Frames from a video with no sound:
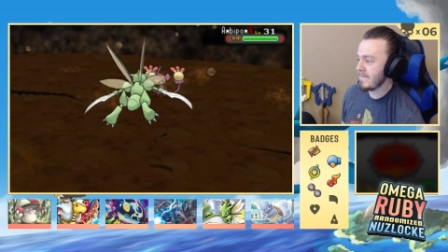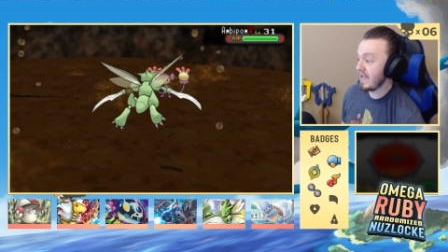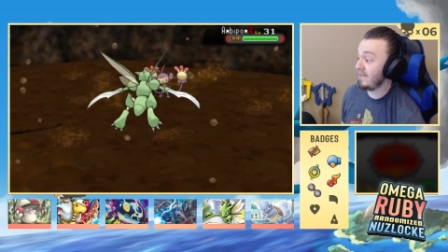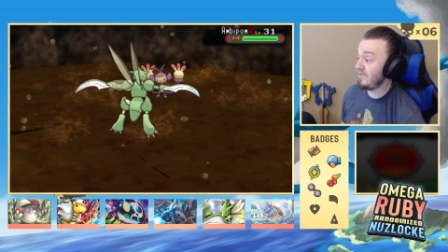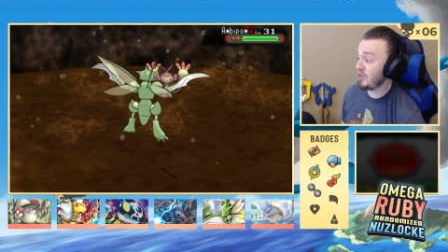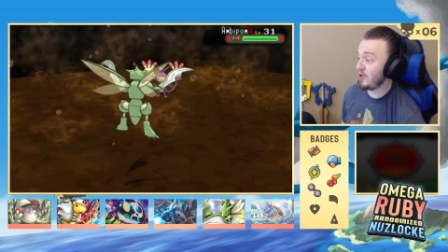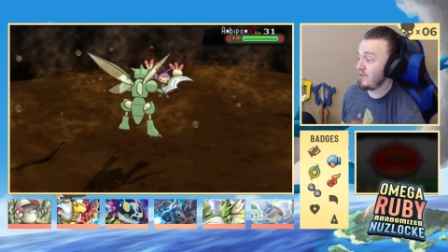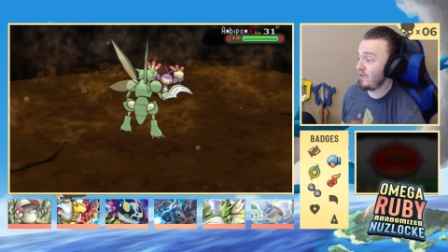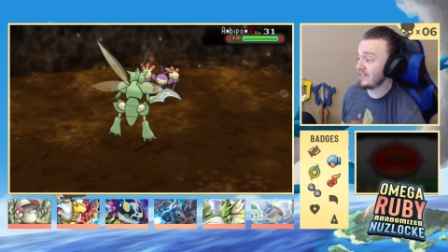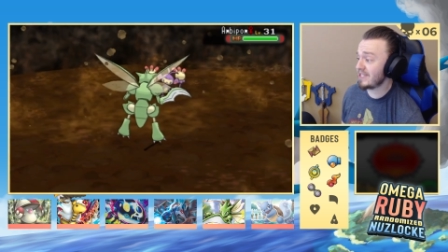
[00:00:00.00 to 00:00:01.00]
Level
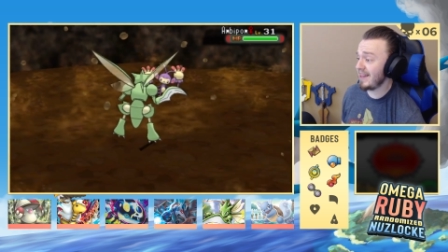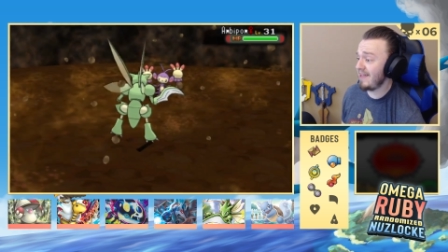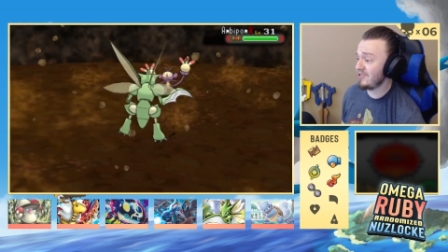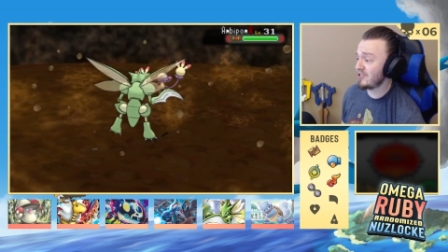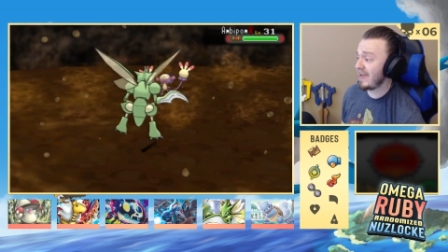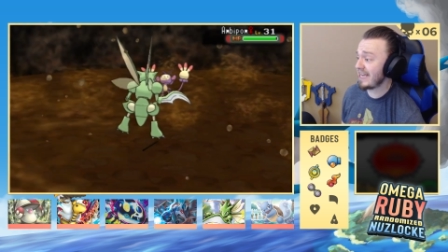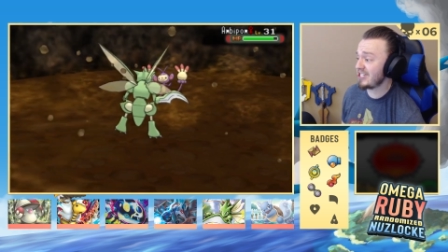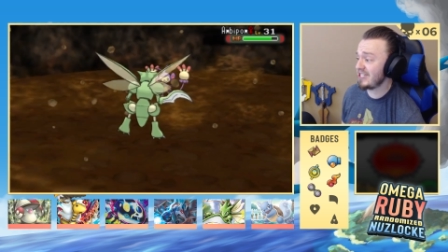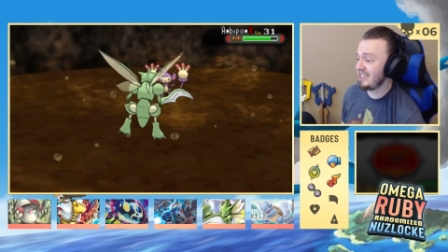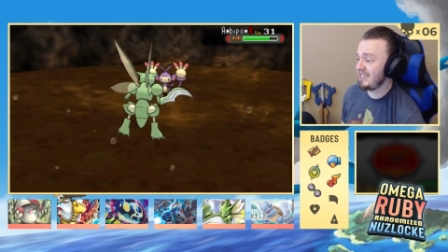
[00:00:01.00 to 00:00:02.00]
31, so the levels are
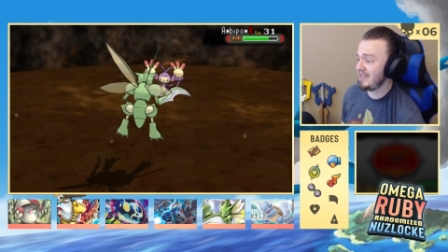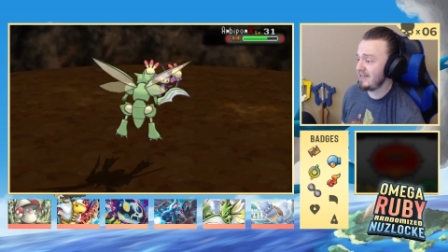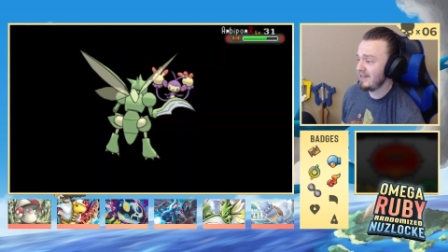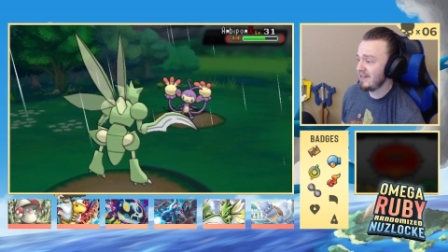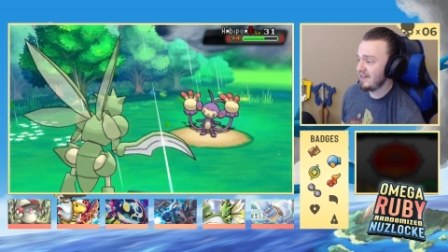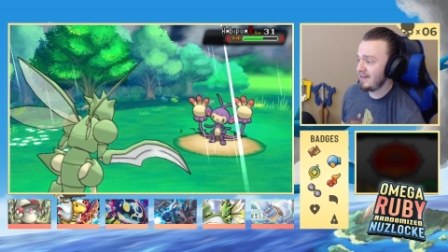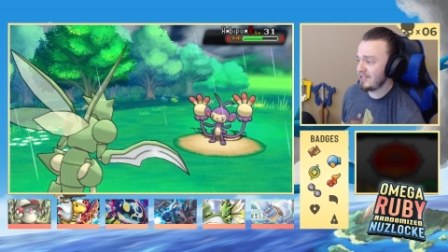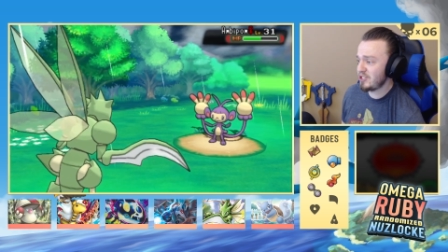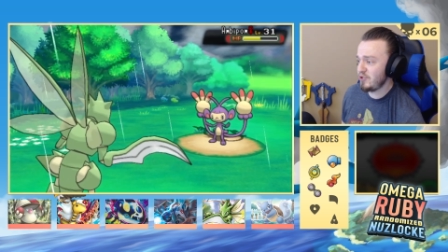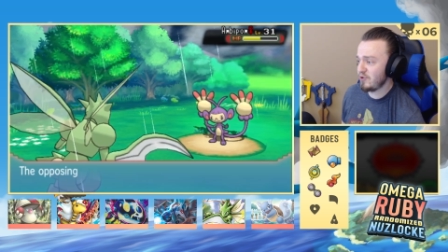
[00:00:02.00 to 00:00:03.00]
actually
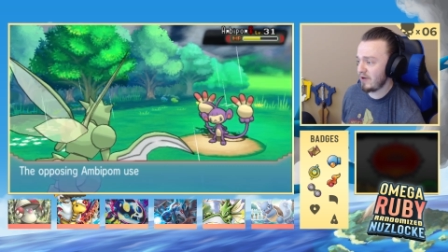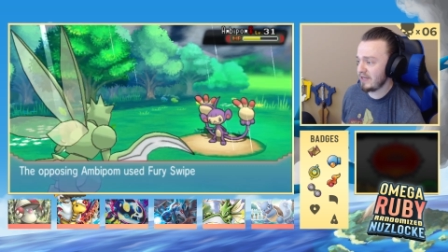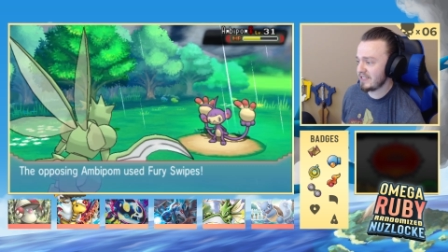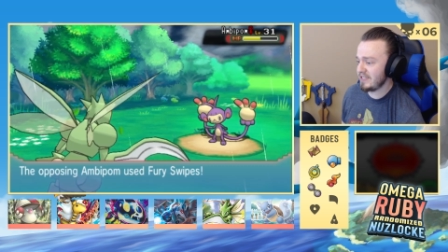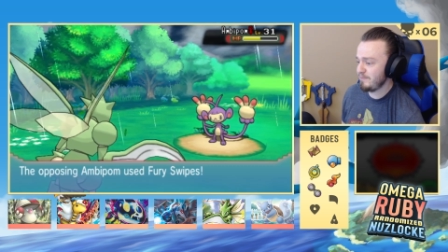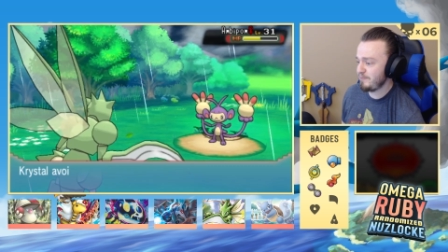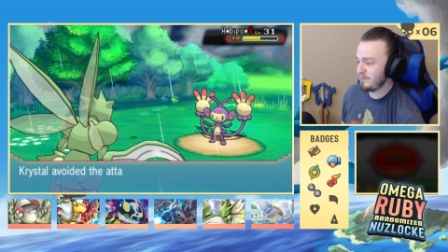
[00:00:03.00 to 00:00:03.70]
not too crazy.